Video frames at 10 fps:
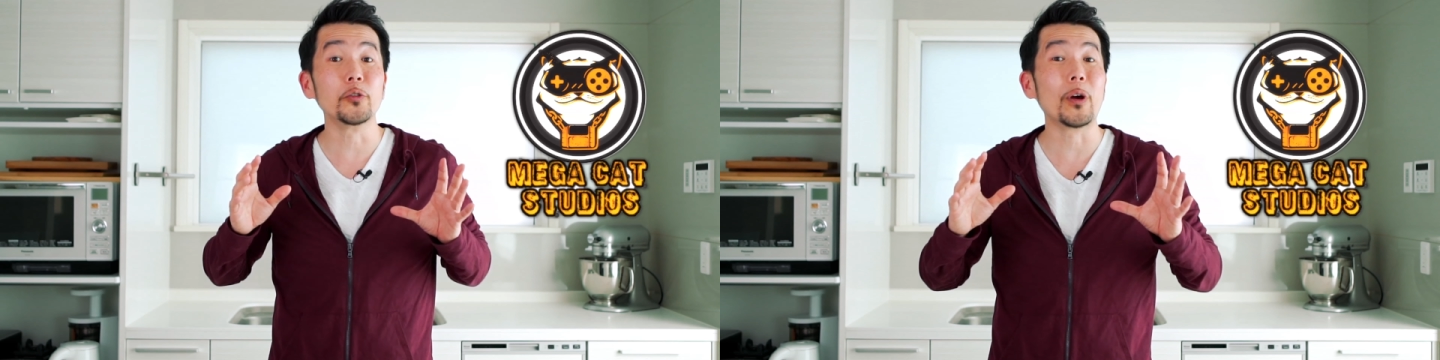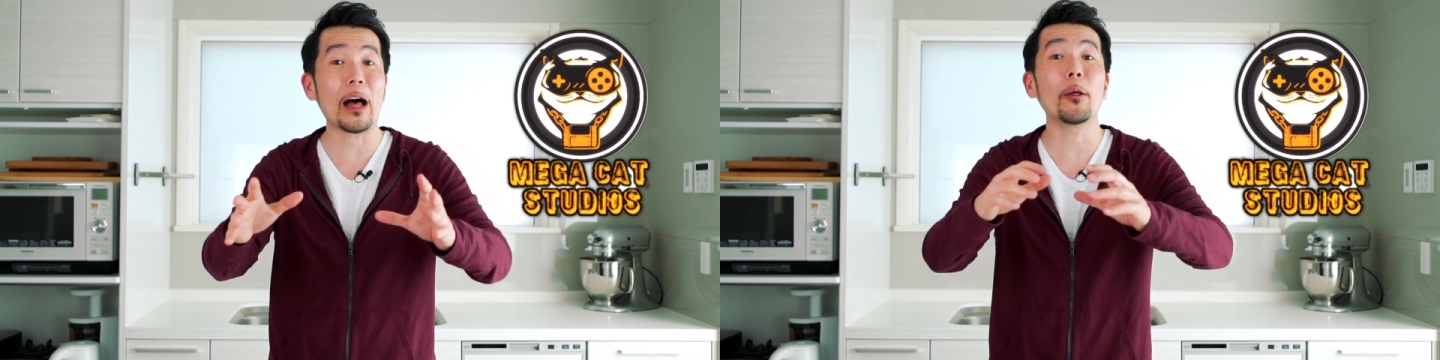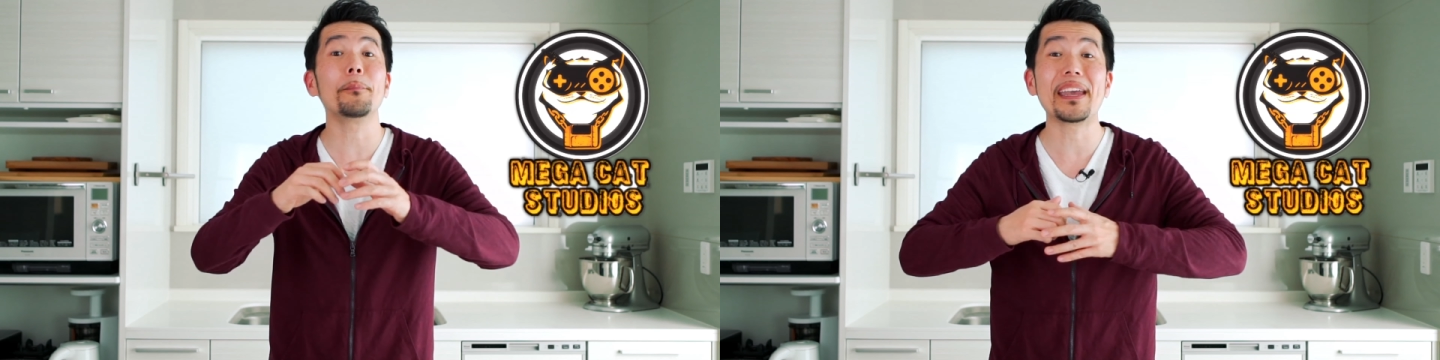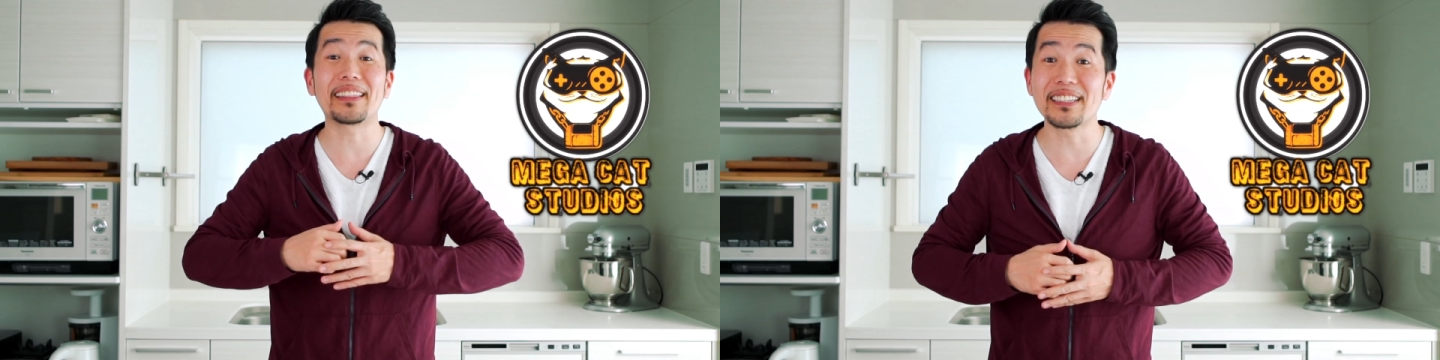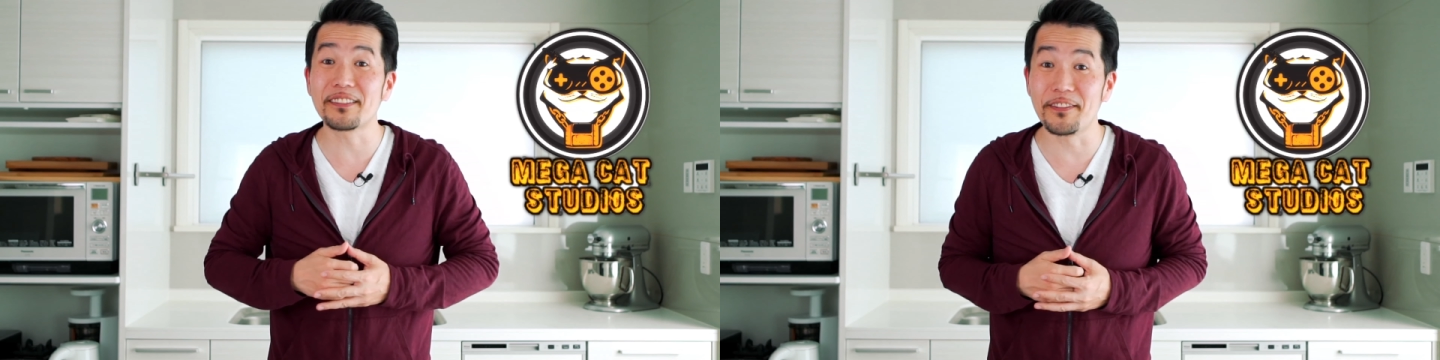who helped make
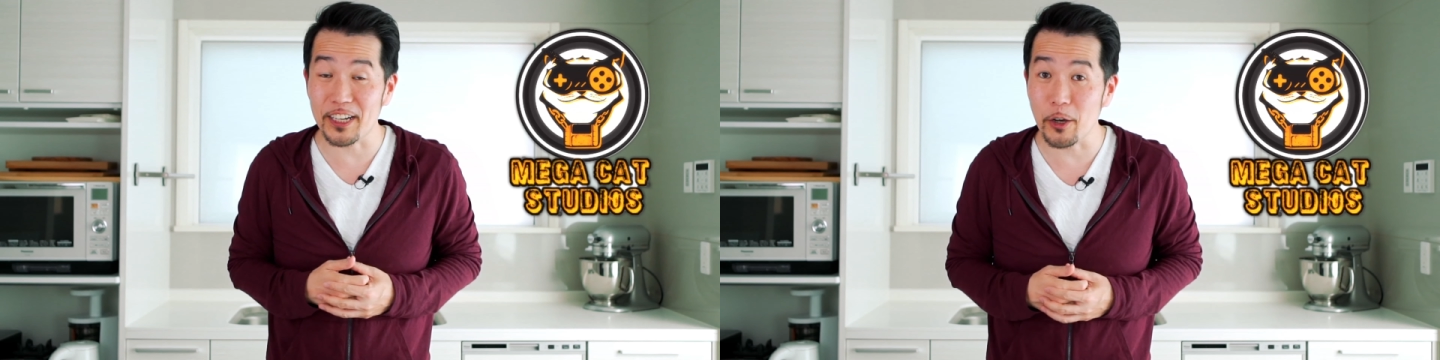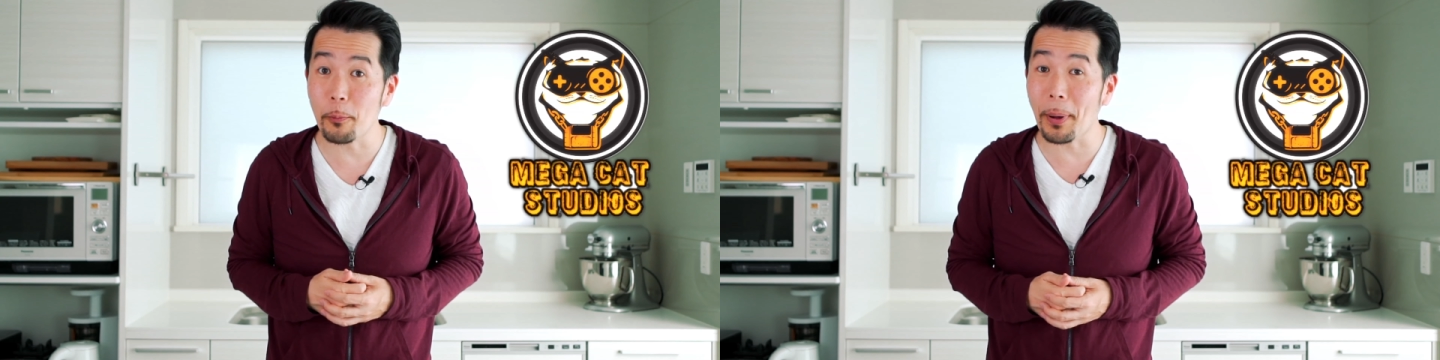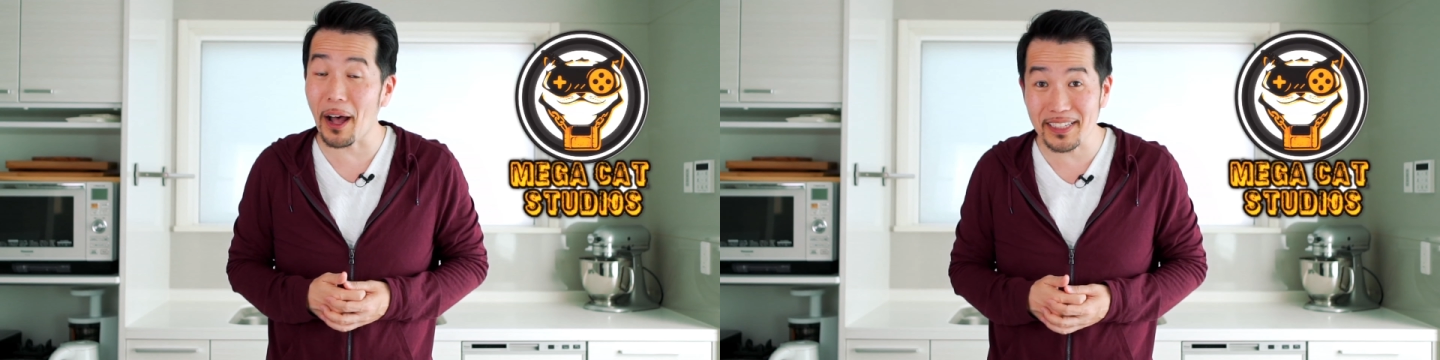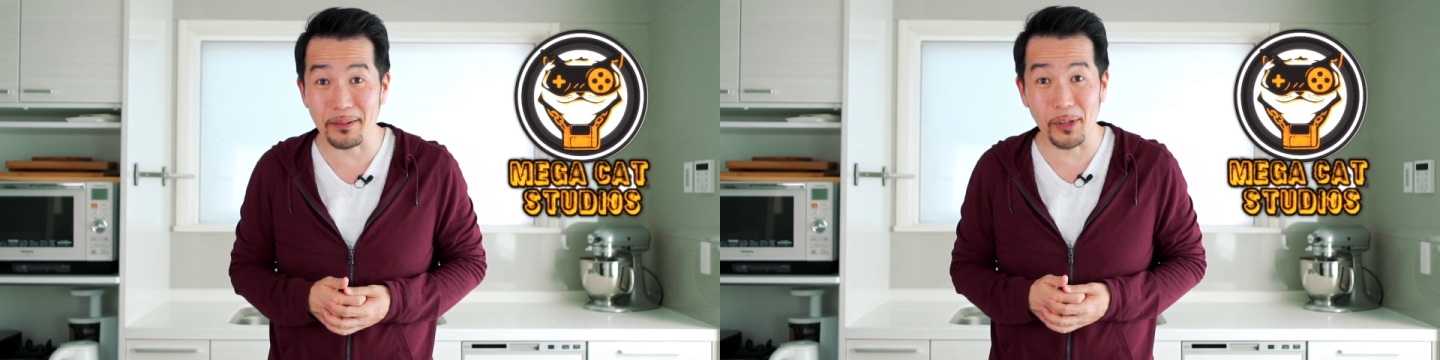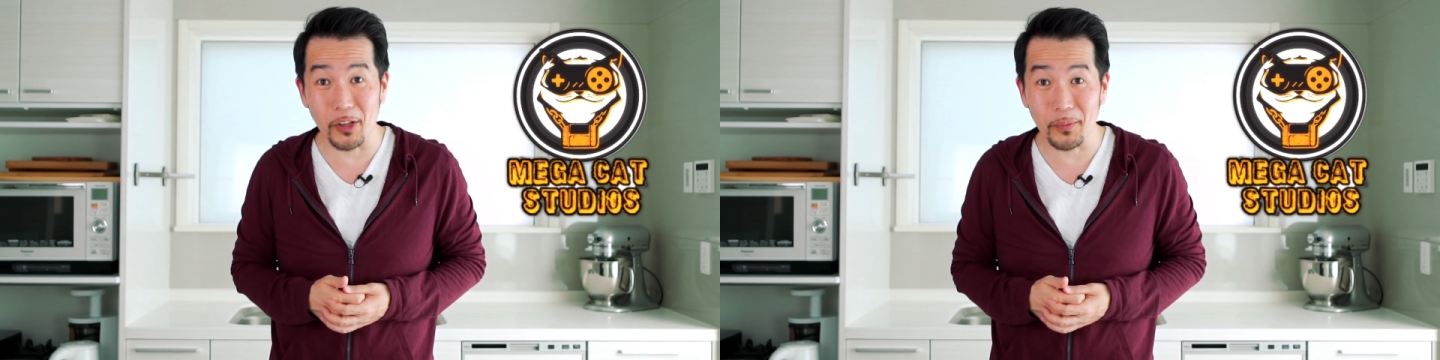this video
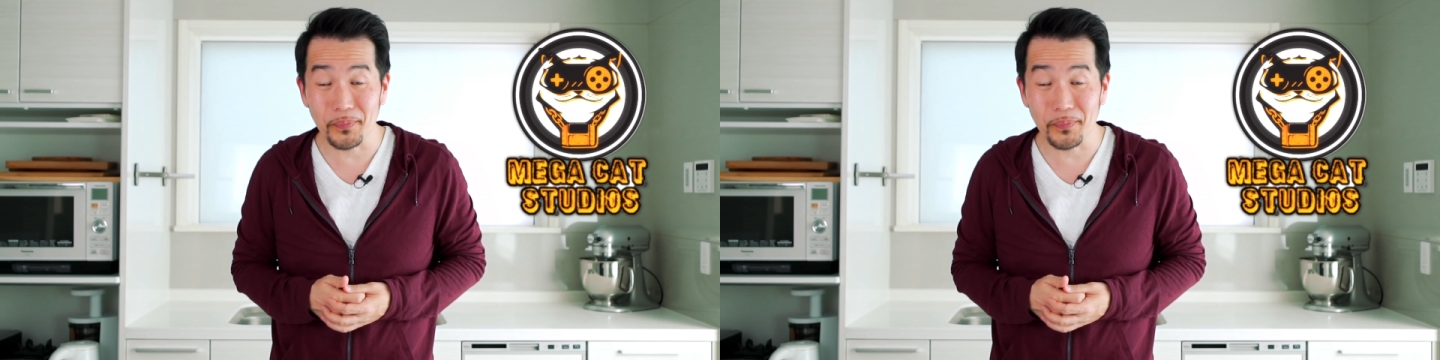possible.